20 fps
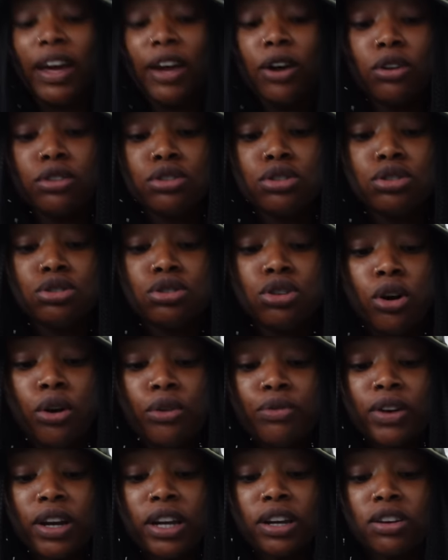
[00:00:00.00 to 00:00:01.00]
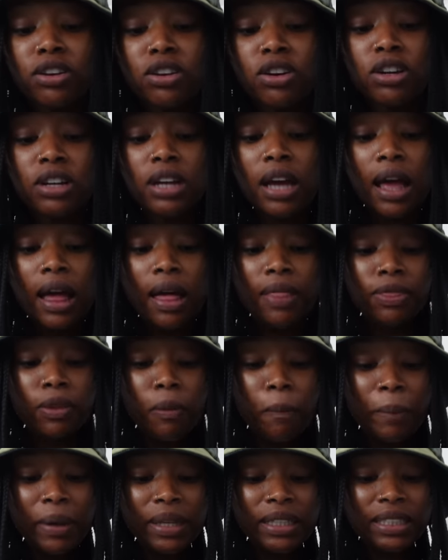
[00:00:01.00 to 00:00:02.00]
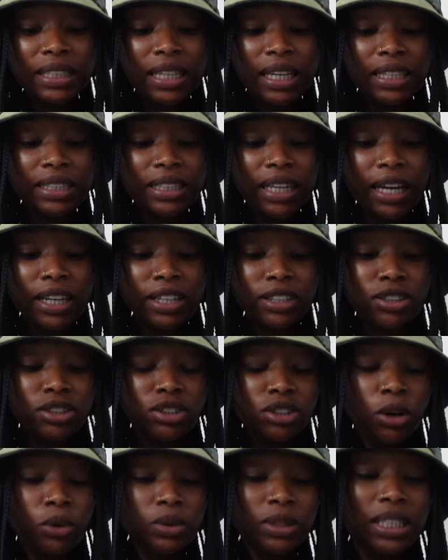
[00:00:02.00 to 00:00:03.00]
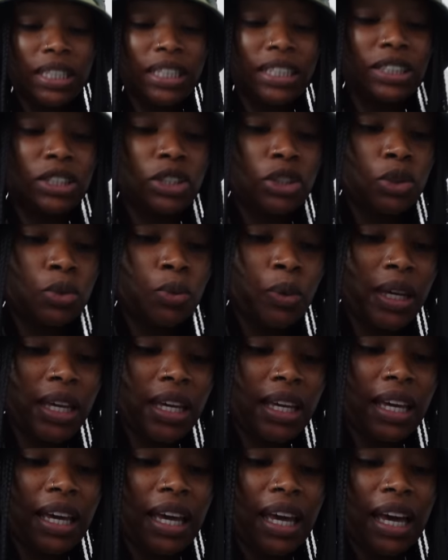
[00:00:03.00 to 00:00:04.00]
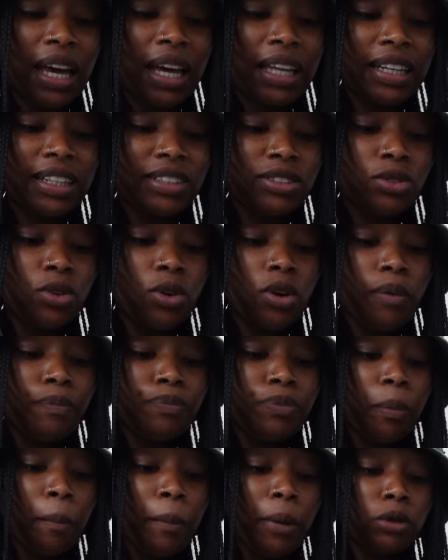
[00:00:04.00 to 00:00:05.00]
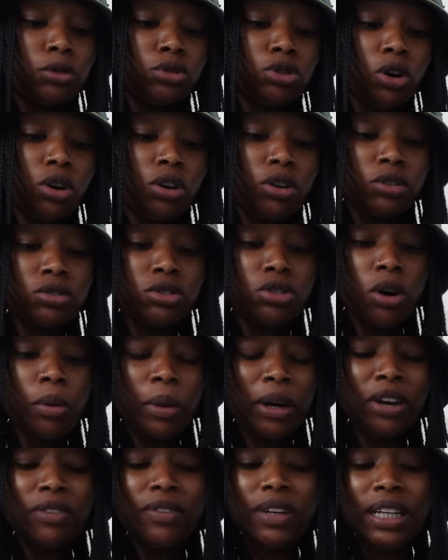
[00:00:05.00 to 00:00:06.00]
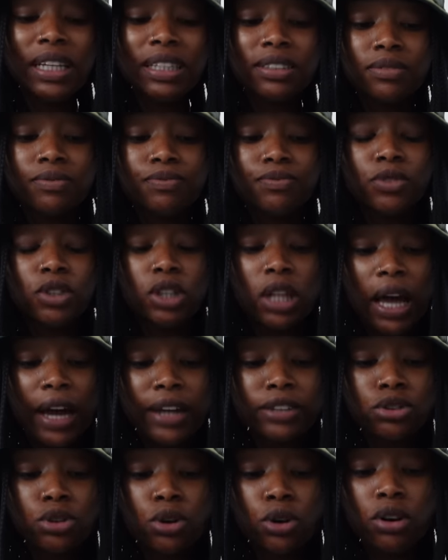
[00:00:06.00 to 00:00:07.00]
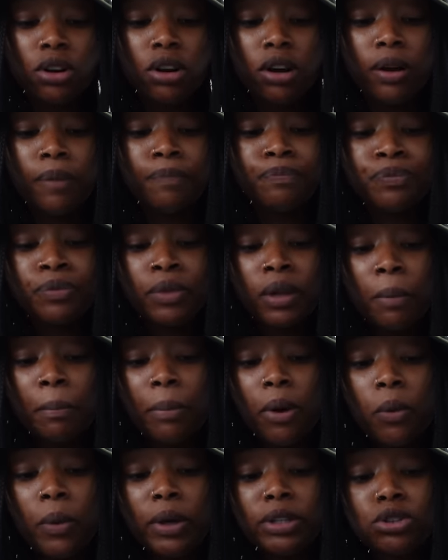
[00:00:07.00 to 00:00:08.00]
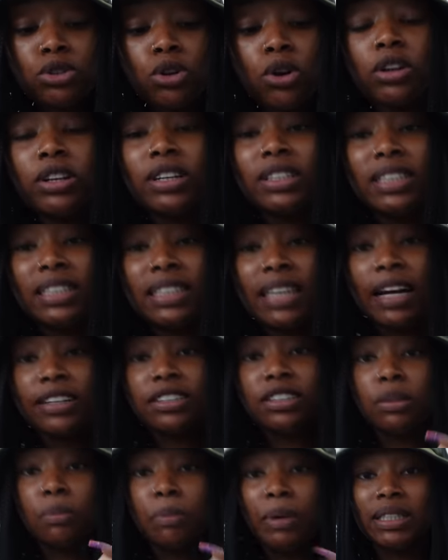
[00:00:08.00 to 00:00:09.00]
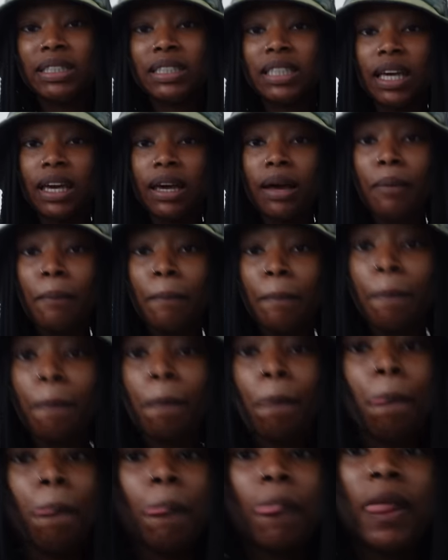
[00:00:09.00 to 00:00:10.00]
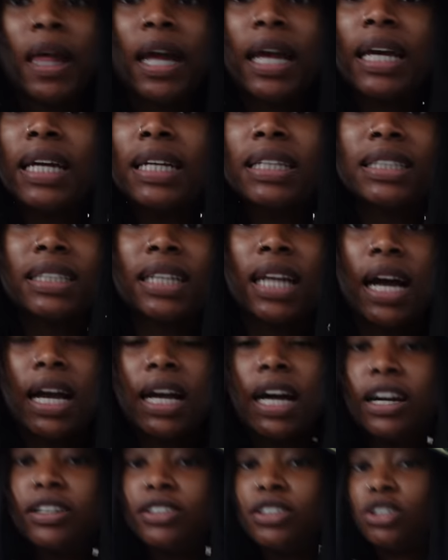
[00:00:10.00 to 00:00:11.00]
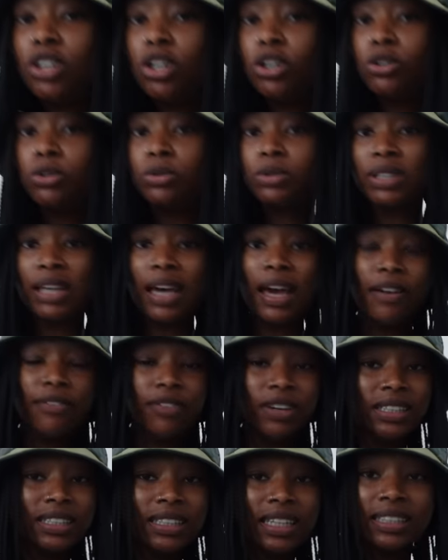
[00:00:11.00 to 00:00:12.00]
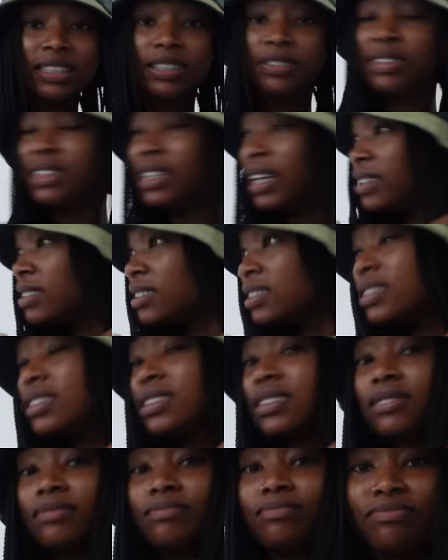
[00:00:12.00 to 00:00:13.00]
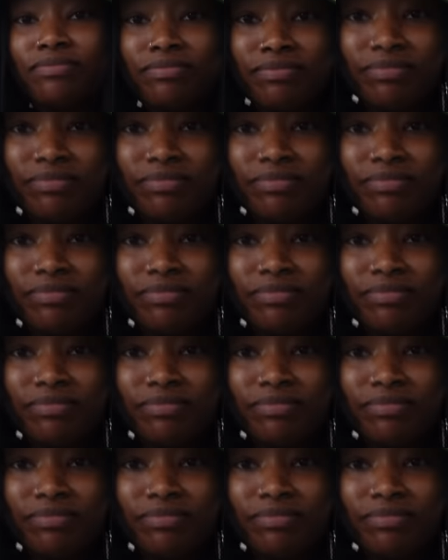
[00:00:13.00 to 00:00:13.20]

They are so freaking good. The biscuit is like salty and sweet, and then it's got milk chocolate on top. I don't really like chocolate, but when chocolate is attached to biscuit, it's like I just lose every sense of sense.